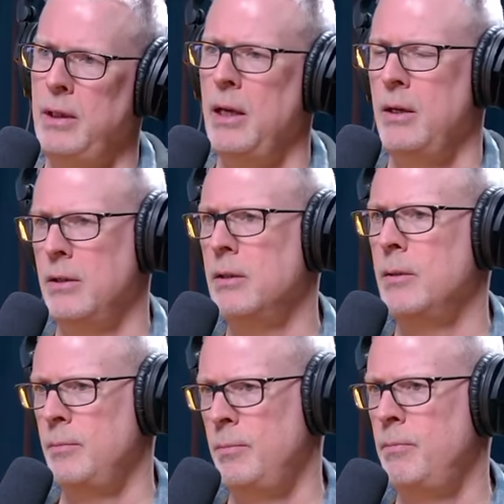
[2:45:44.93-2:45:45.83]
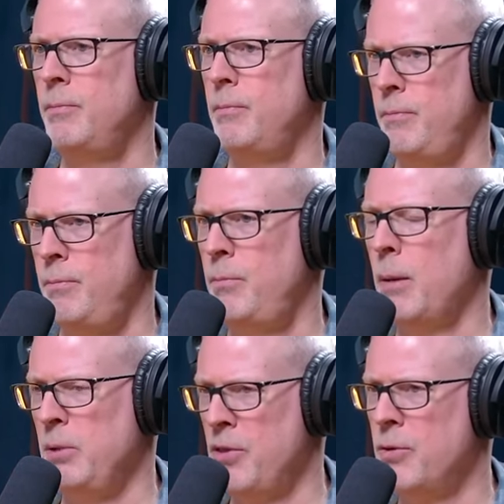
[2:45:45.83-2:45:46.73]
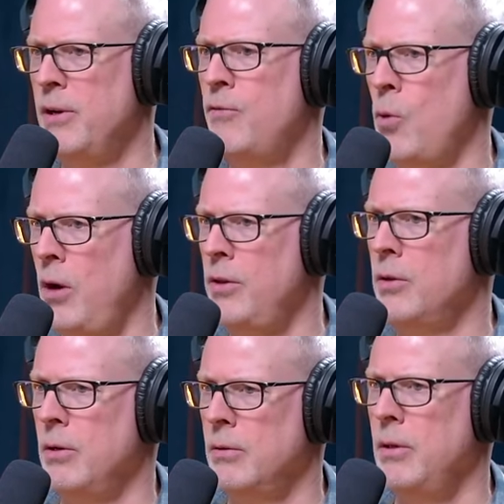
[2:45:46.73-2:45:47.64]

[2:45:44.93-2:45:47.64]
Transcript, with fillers: Yeah. It was right before surgery, too. Probably 3 or 4 other